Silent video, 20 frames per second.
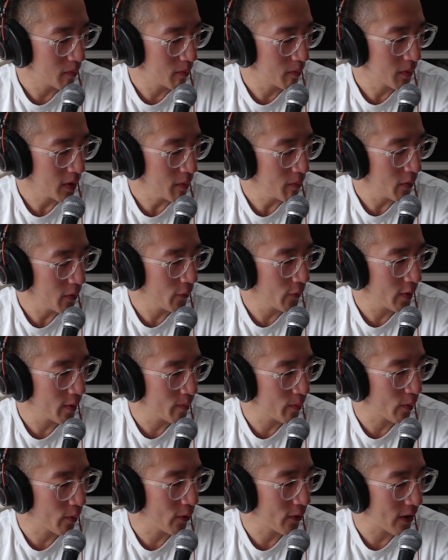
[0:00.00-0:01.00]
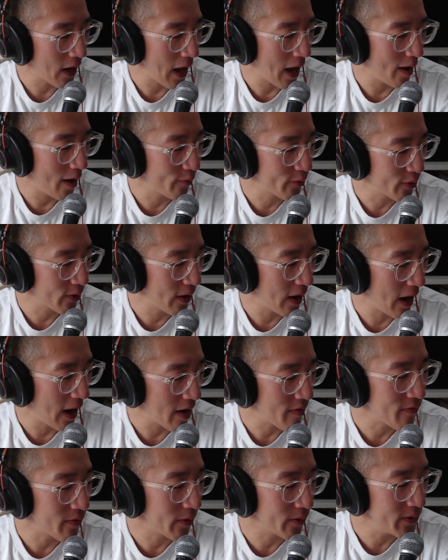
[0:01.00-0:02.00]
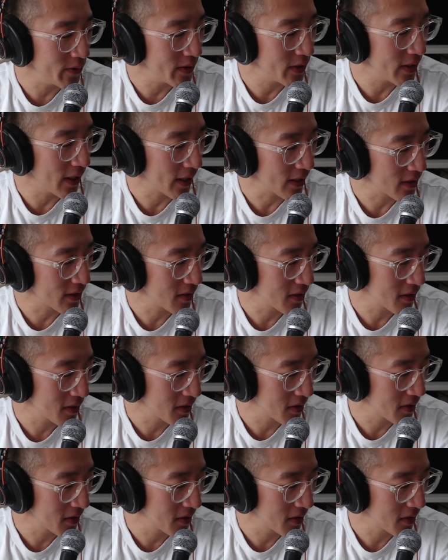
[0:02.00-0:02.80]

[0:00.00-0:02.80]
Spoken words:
People were born after iPhone 6.